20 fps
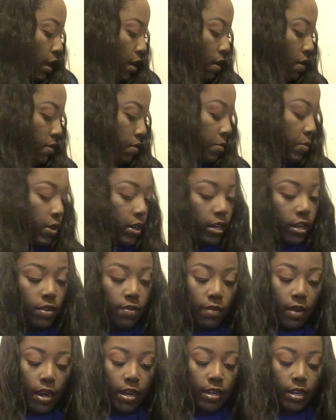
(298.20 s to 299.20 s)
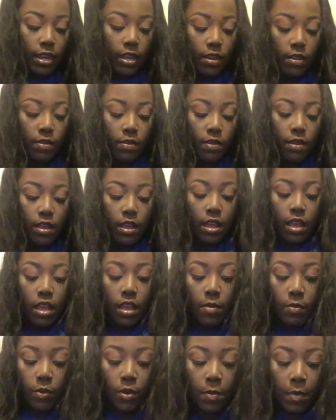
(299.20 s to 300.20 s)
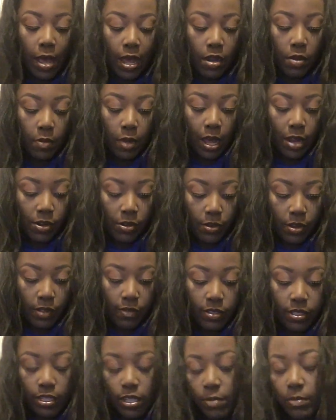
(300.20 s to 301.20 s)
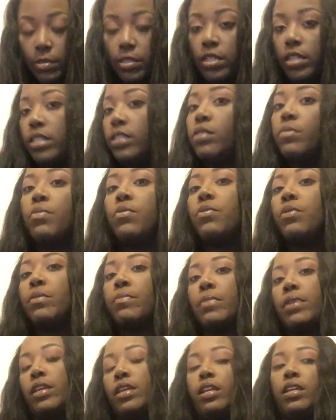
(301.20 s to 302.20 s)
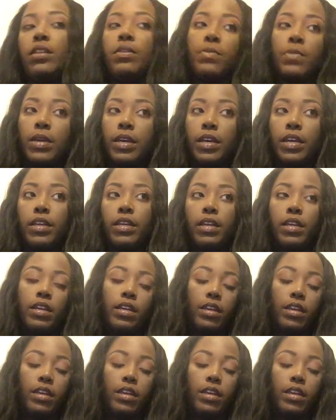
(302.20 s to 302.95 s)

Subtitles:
out on the market right now, Well, model never seems to disappoint me anyway.